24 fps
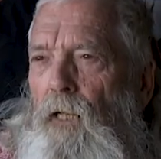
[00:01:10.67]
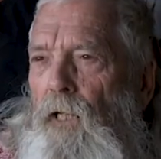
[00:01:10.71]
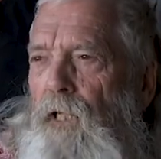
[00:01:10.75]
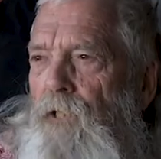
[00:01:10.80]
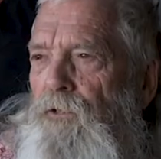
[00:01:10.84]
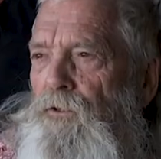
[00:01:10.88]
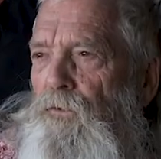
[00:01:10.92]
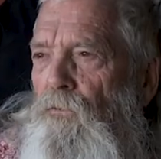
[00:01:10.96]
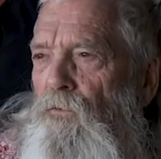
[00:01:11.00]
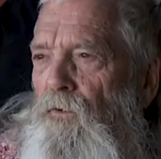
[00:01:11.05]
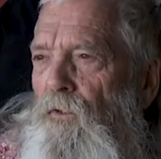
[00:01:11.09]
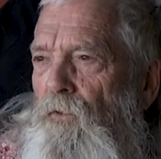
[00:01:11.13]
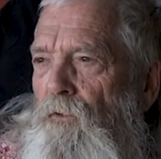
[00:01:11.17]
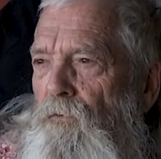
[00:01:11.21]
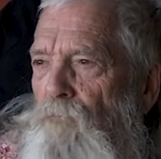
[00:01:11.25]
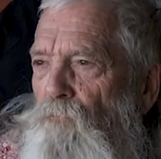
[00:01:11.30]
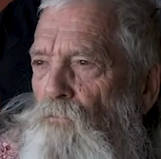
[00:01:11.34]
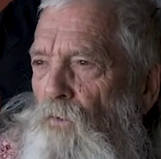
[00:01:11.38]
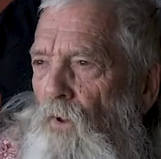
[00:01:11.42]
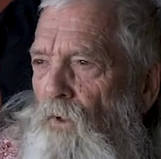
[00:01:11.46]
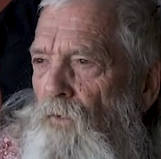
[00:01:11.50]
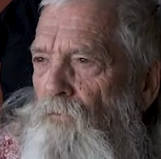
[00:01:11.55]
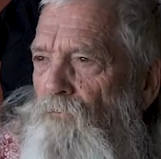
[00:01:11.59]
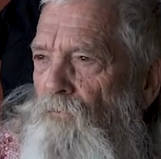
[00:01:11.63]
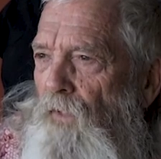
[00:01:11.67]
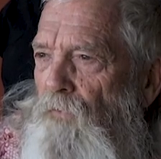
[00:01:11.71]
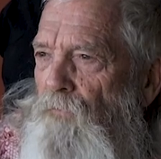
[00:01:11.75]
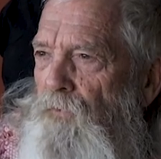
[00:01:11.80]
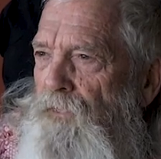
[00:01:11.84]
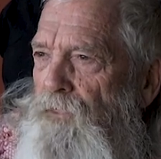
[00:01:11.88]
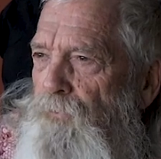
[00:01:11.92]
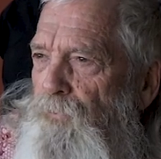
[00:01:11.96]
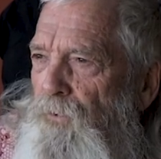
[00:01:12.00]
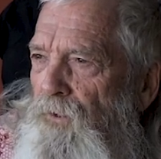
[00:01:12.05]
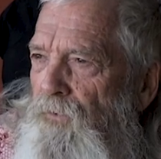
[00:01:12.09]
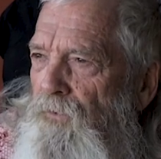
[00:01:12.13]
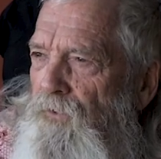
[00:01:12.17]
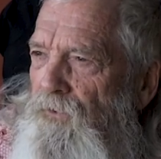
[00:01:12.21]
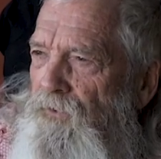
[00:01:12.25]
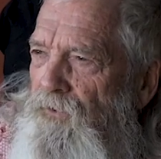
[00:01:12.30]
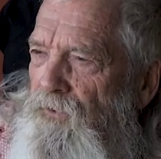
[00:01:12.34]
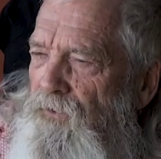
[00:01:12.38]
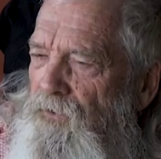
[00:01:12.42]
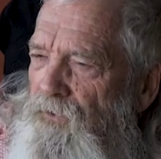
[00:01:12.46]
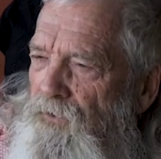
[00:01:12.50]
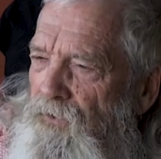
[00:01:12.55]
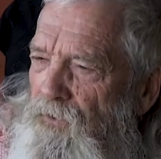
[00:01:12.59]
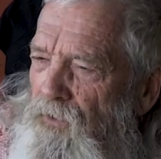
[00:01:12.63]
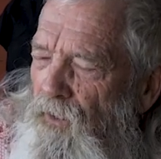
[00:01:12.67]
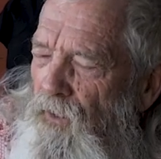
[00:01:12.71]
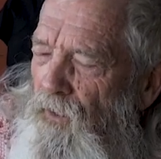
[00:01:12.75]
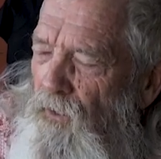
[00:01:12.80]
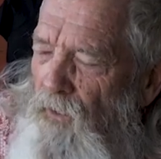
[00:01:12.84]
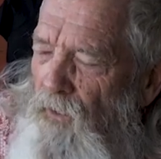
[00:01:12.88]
as a result of our experiences,